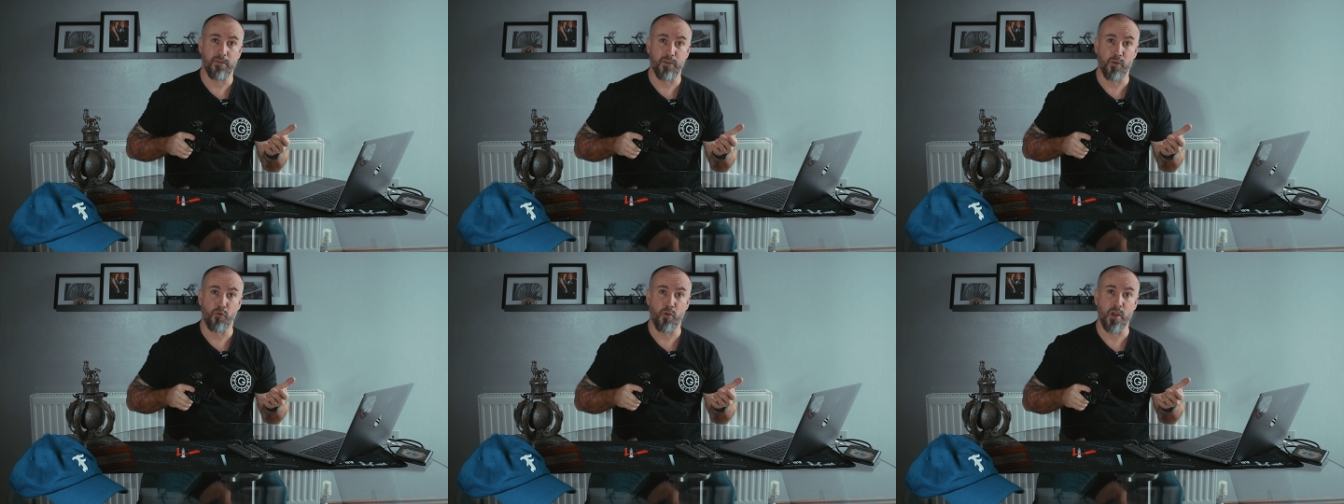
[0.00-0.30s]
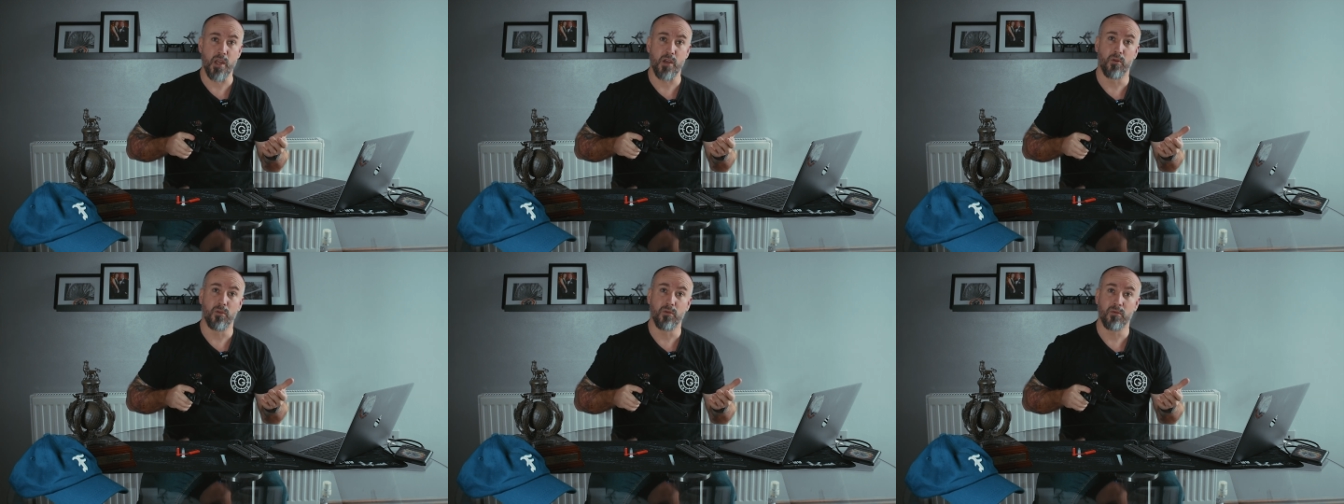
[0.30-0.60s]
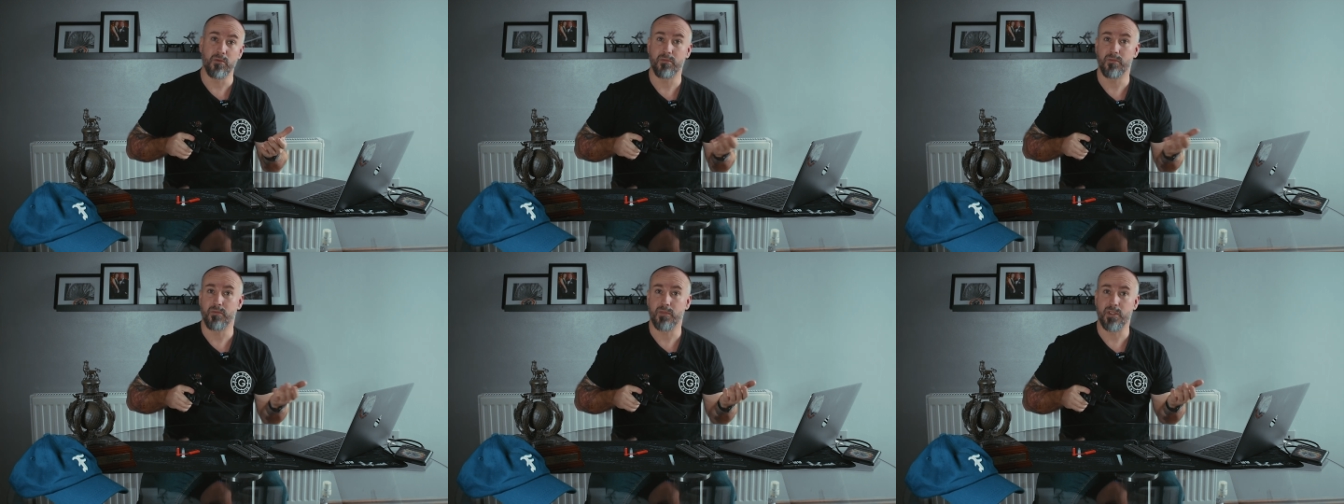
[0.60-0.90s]
for real,
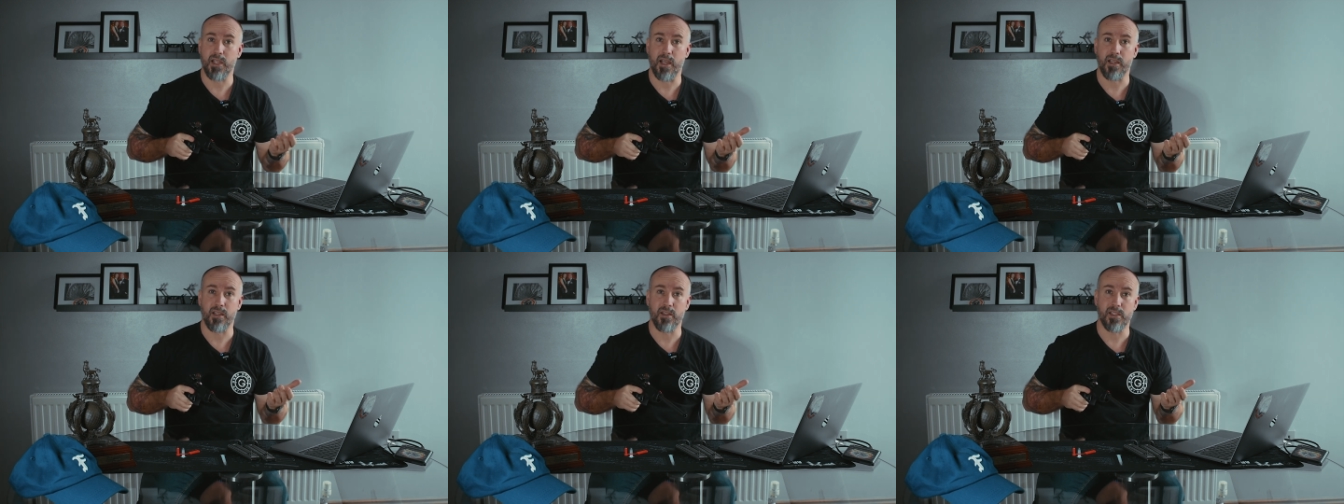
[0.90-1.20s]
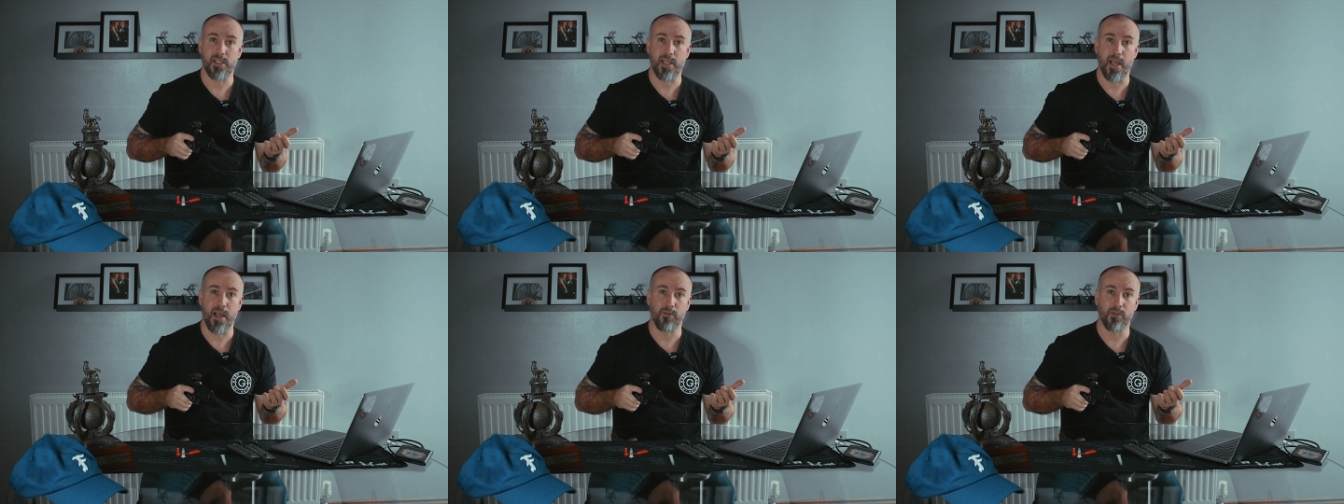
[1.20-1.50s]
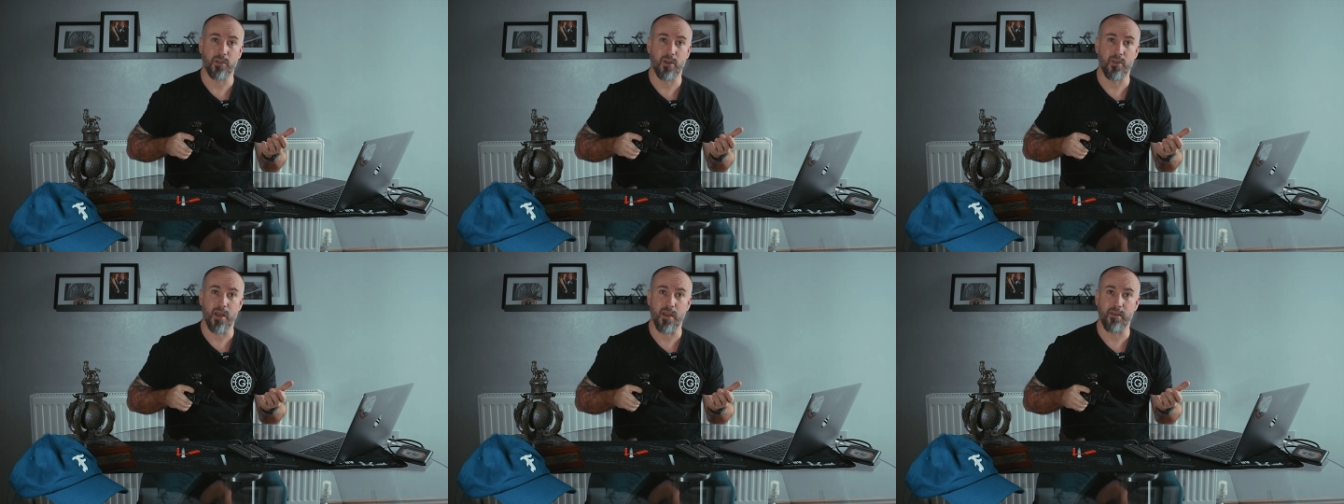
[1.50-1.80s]
seconds
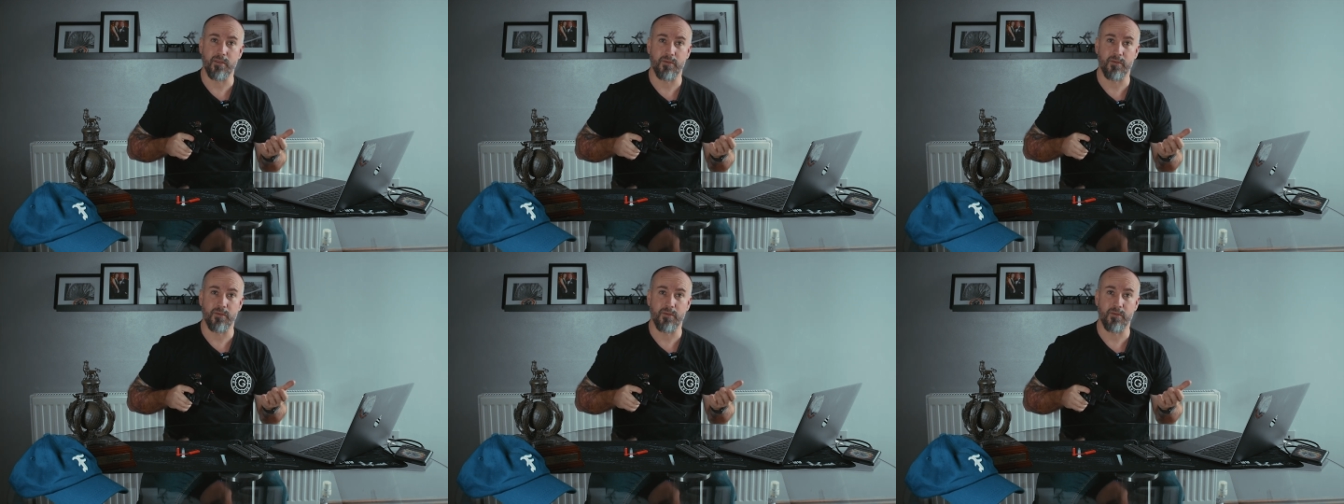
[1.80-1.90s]
count, don't they?